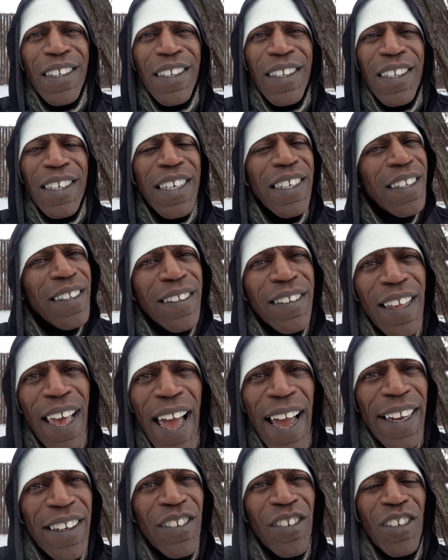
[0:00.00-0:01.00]
It is
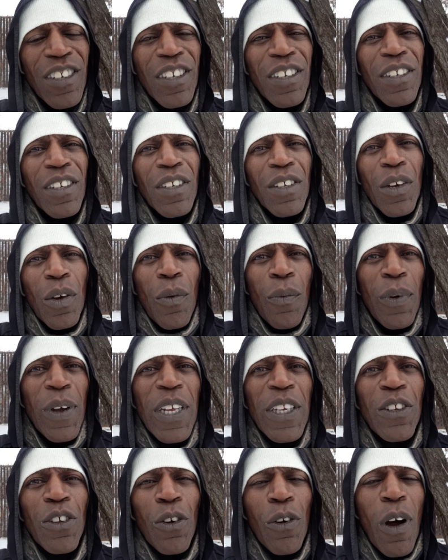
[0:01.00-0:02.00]
action.
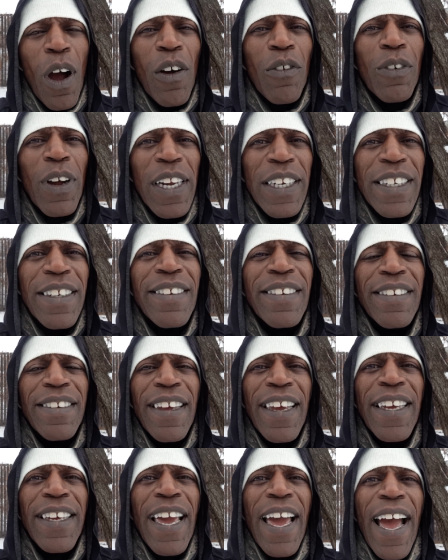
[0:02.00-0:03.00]
When you are ready to
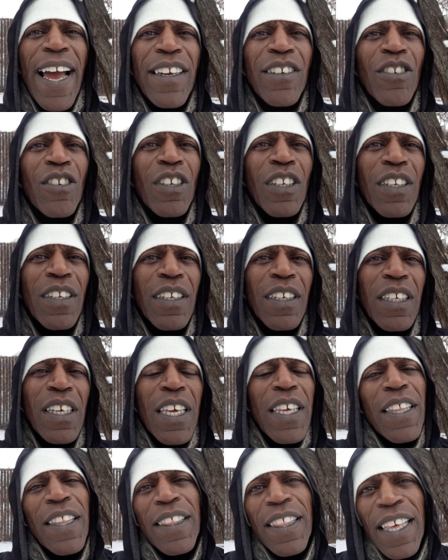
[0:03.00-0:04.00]
take action,
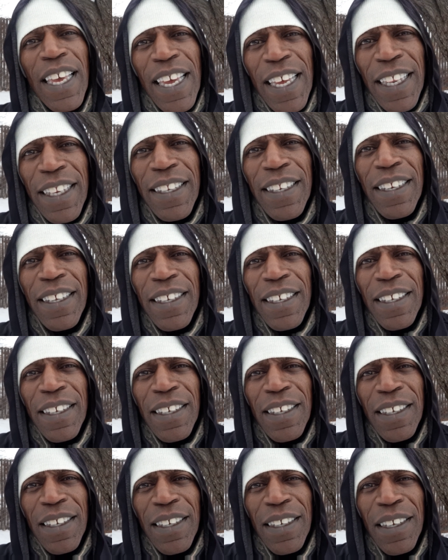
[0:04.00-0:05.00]
then
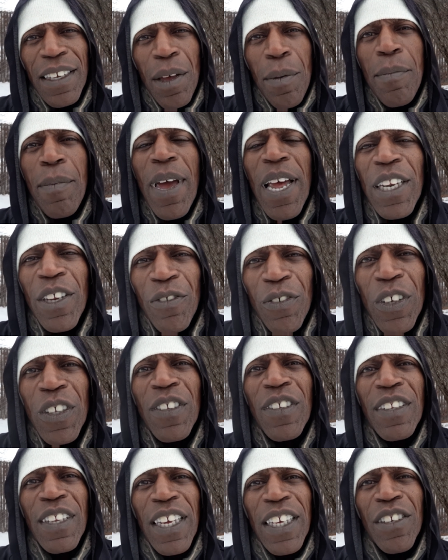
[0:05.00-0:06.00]

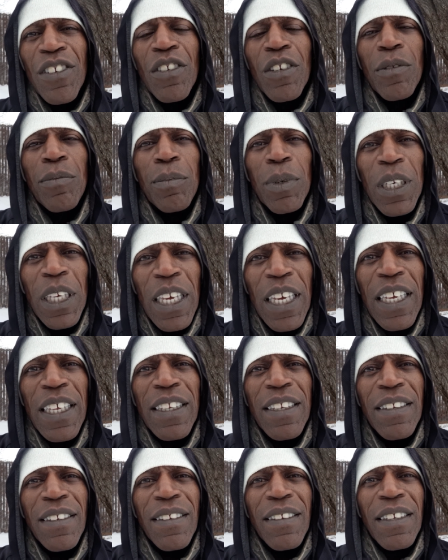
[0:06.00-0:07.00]
manifestation
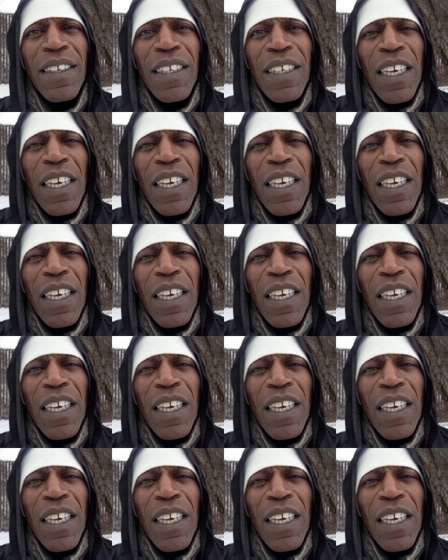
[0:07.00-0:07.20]
begins.